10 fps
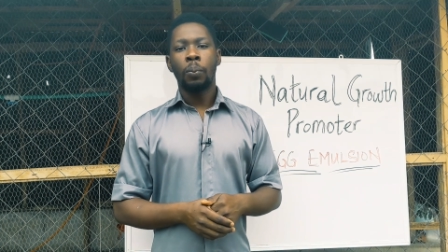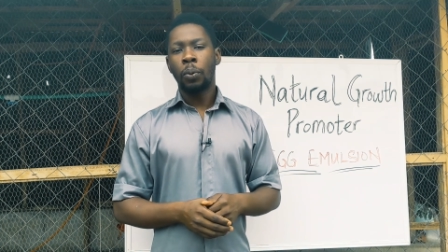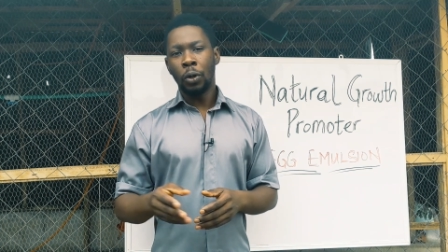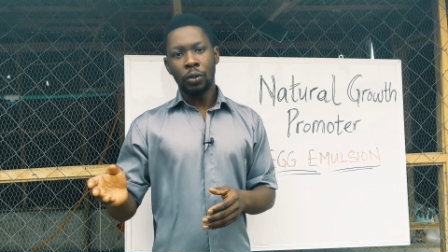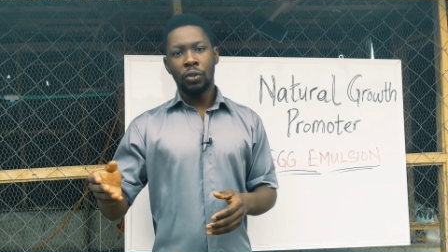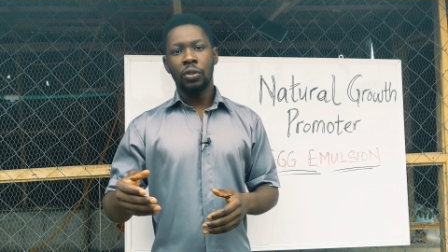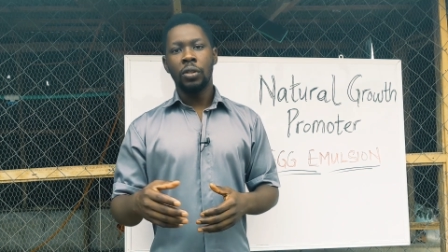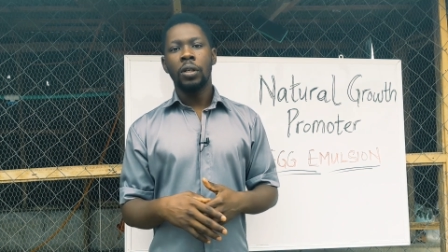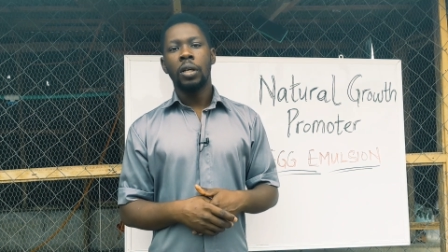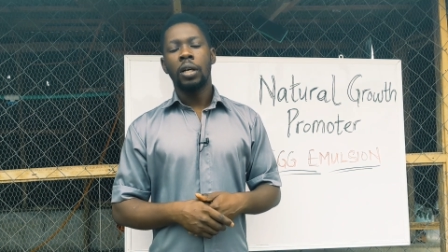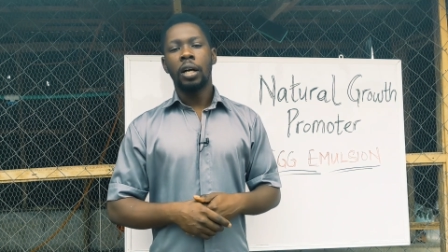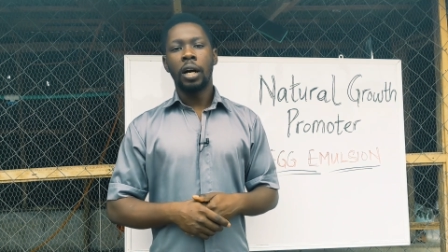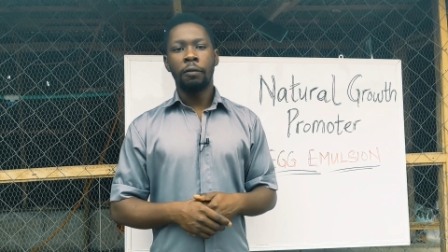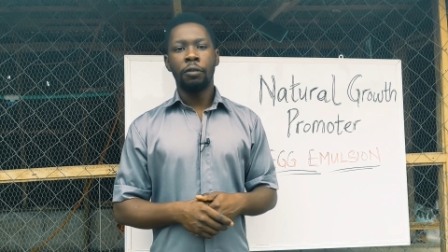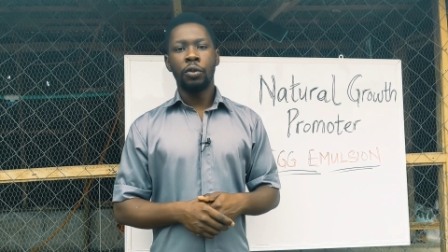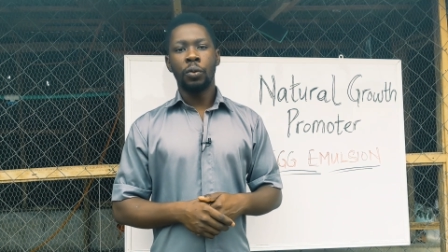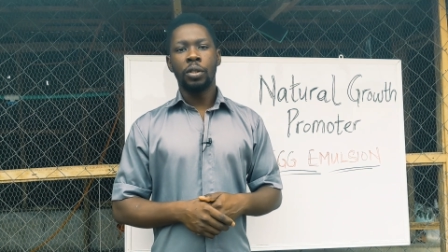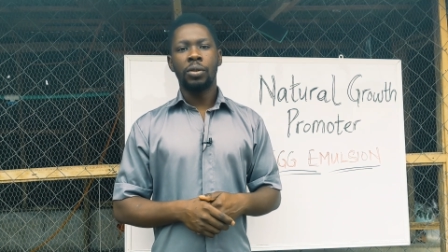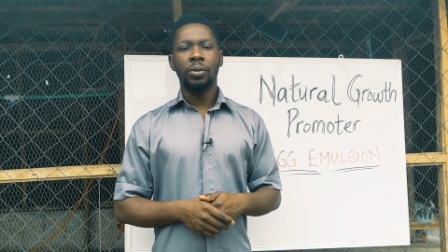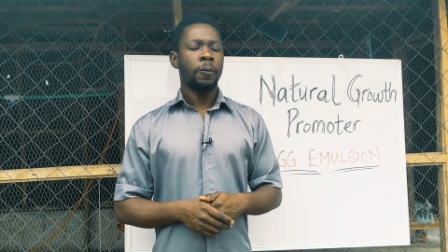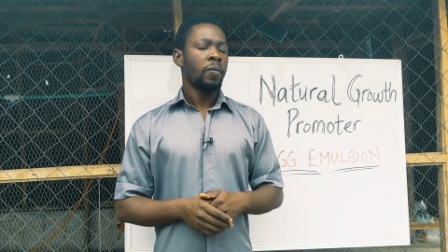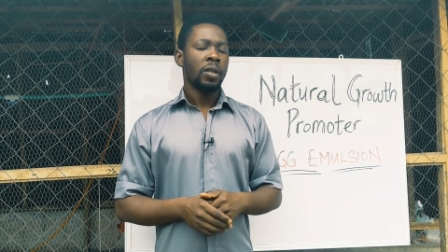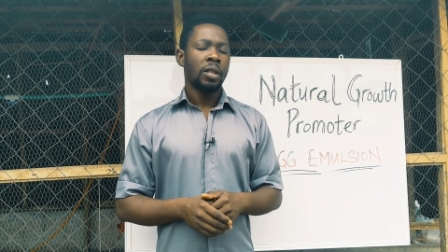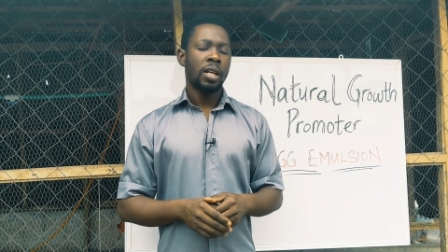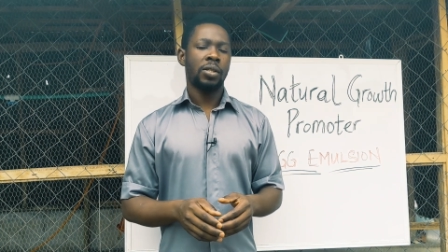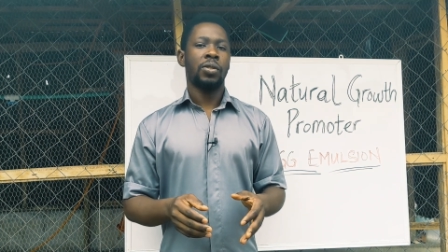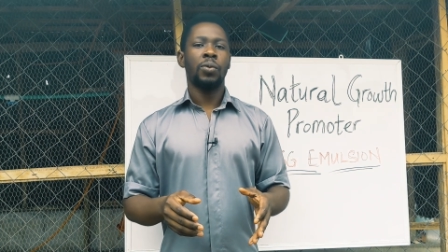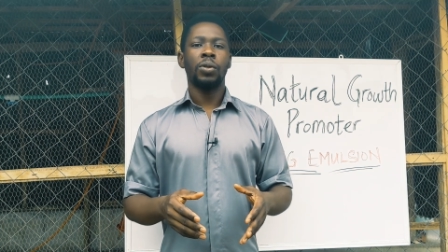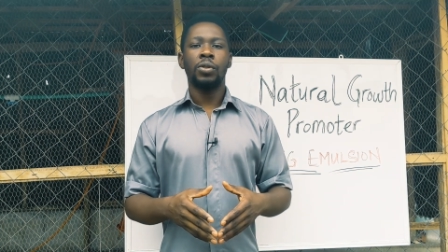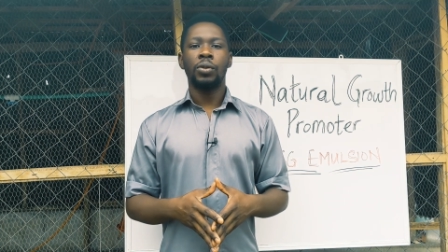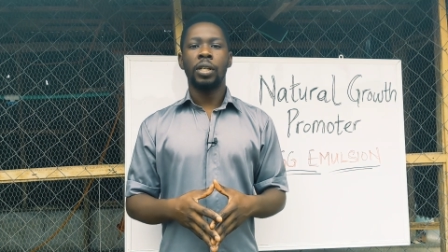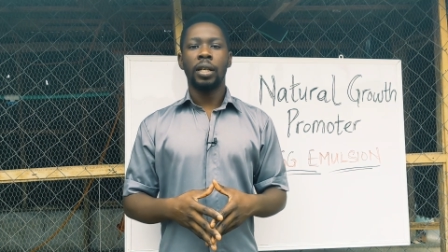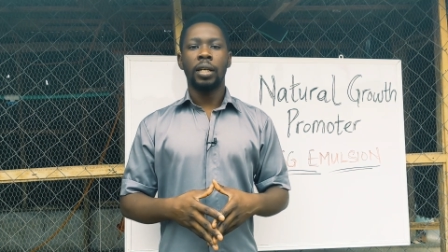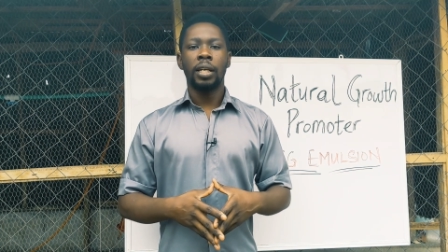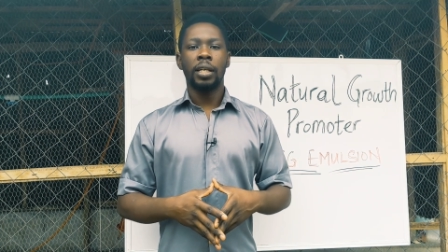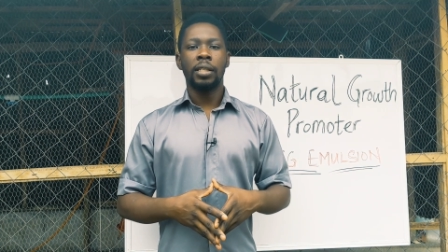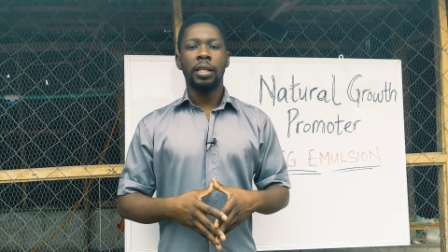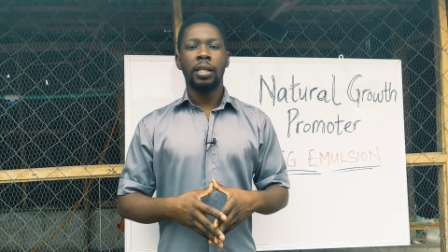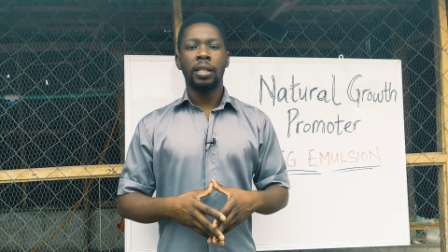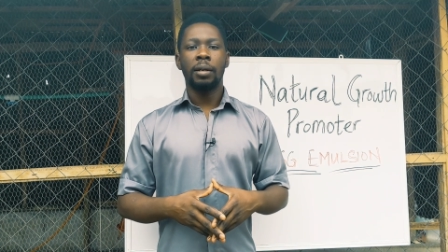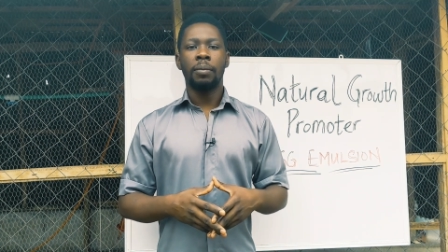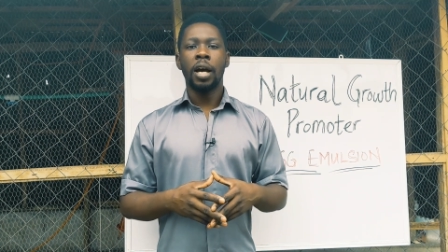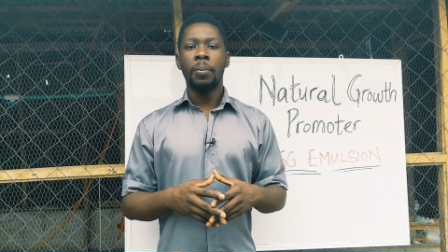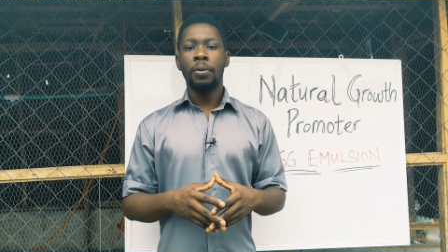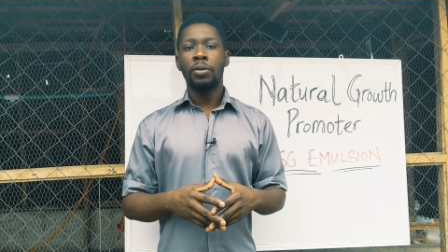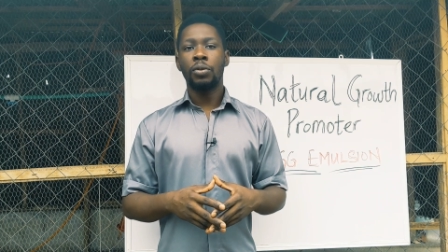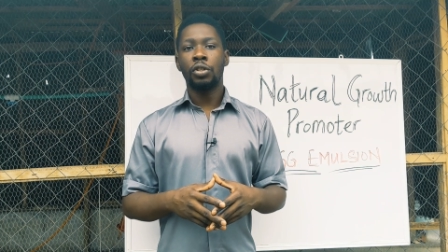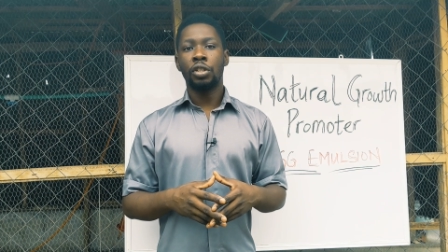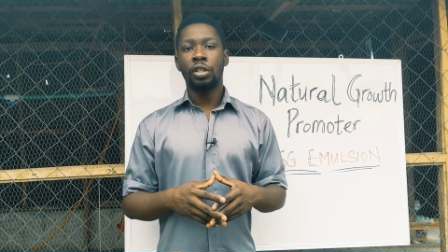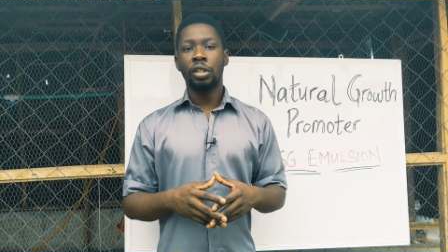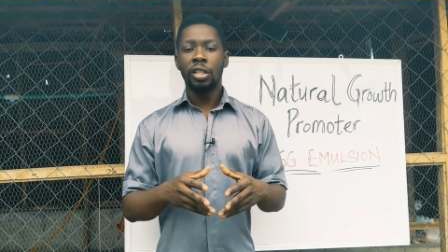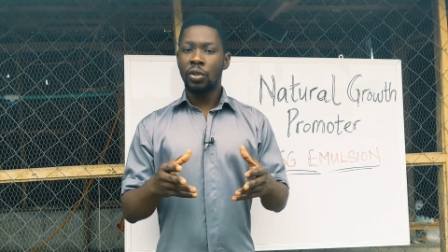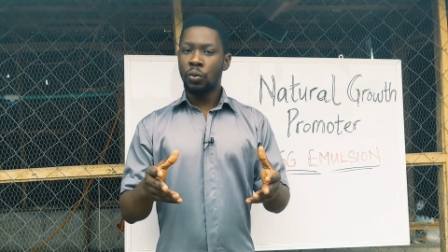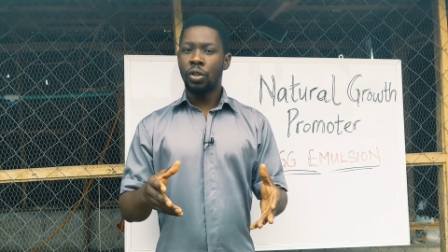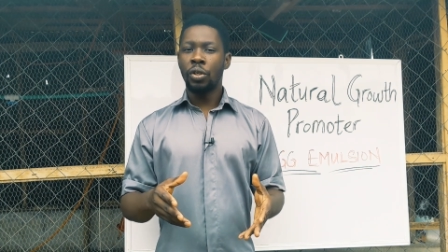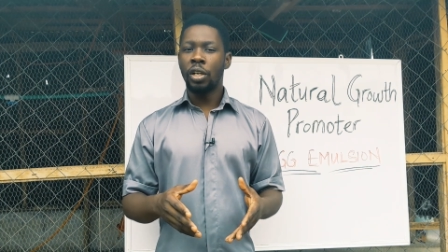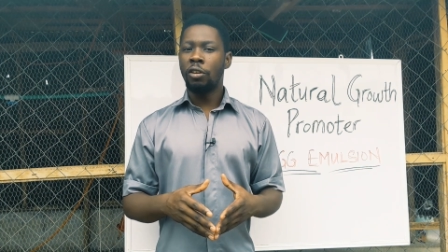plus. average weight. So that's what you can get, and I'm happy to share this with you.